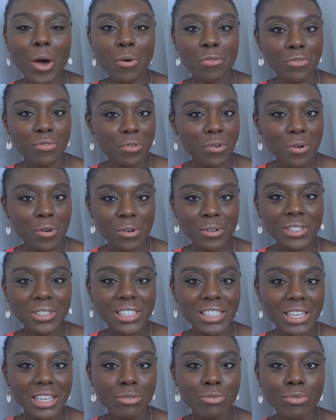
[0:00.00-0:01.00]
Of
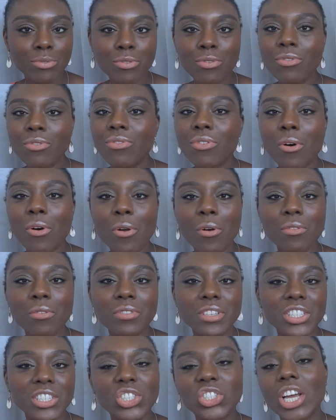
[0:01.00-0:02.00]
course, if you follow
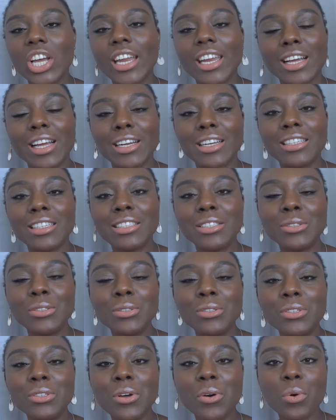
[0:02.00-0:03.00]
this channel, you
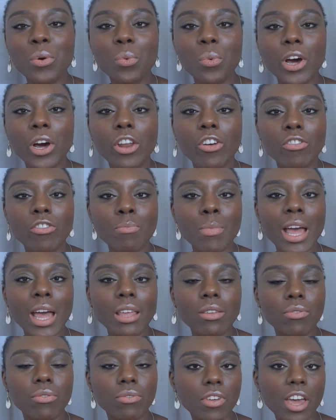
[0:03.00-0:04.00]
know one of my
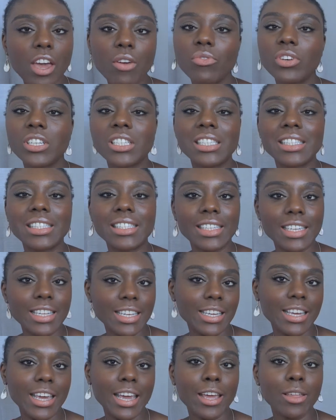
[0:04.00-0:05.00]
favorite
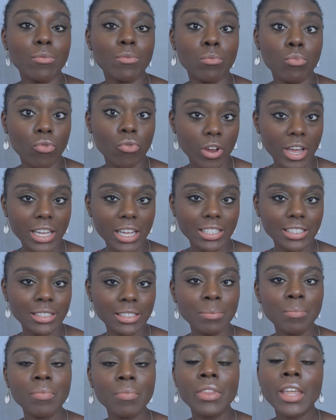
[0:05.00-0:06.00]
skincare brands,
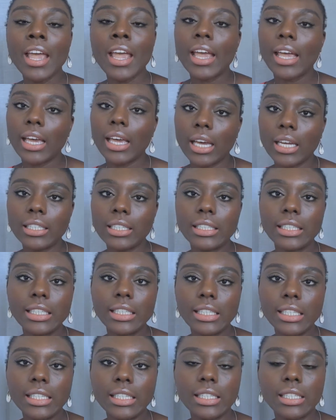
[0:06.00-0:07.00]
and it
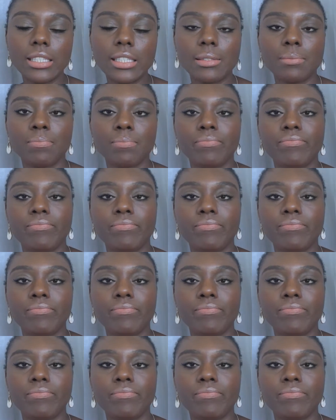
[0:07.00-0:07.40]
is